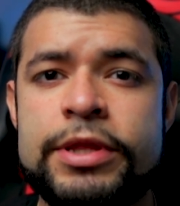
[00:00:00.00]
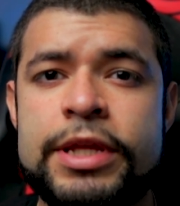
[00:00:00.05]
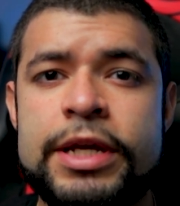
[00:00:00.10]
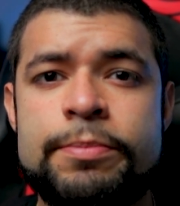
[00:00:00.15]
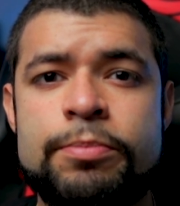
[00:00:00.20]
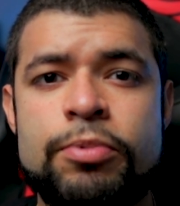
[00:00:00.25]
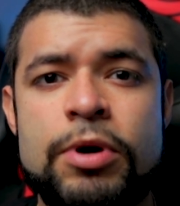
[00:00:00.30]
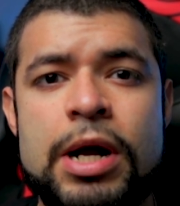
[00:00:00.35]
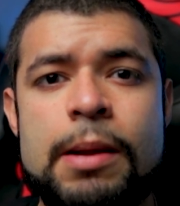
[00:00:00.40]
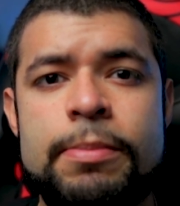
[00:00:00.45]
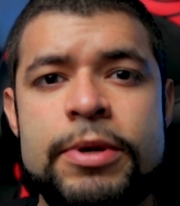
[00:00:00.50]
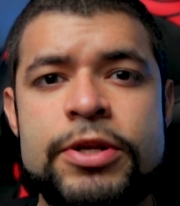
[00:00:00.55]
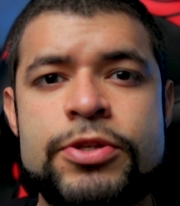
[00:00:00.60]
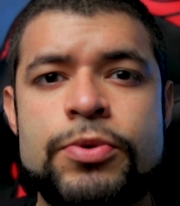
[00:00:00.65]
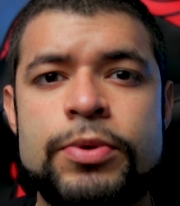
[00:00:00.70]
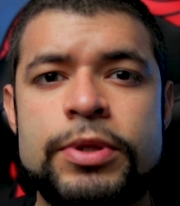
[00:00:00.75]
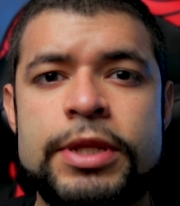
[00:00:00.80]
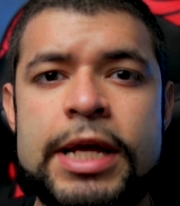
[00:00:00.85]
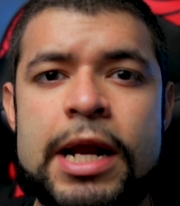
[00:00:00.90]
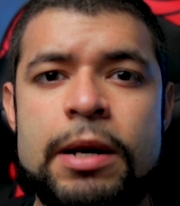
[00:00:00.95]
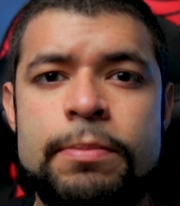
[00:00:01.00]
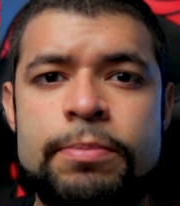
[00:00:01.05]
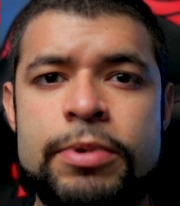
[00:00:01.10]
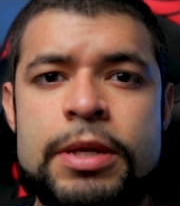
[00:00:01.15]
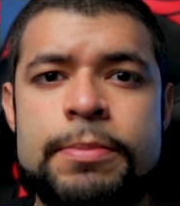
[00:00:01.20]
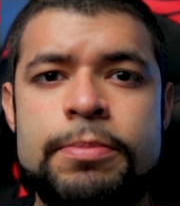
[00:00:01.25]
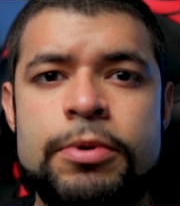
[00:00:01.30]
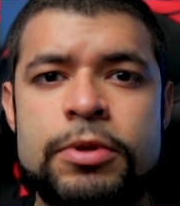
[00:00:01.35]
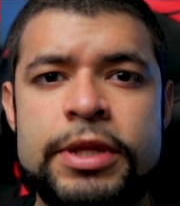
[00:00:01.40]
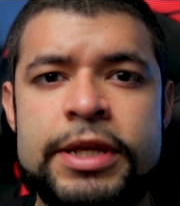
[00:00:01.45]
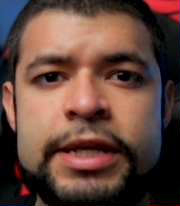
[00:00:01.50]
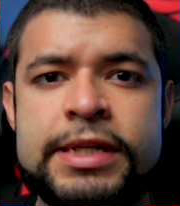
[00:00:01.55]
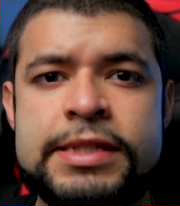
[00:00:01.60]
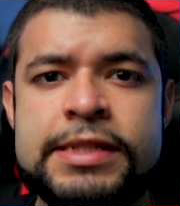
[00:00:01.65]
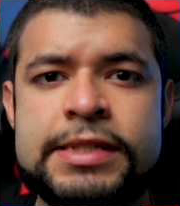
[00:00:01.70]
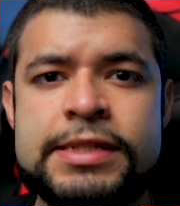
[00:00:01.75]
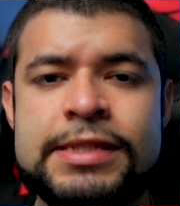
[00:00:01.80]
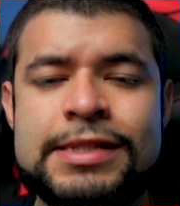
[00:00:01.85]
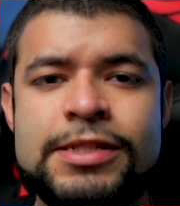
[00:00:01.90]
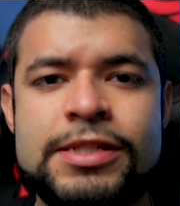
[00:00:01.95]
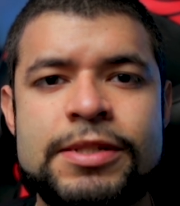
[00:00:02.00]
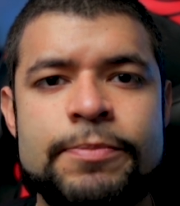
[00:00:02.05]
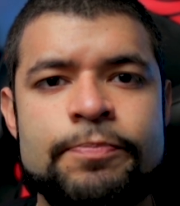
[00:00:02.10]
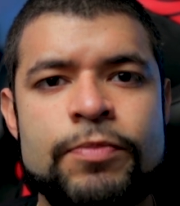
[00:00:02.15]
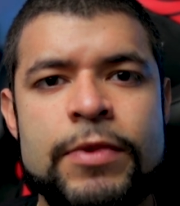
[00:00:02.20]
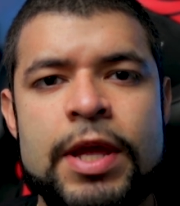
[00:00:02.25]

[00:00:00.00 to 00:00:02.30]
thing probably to a lot of people is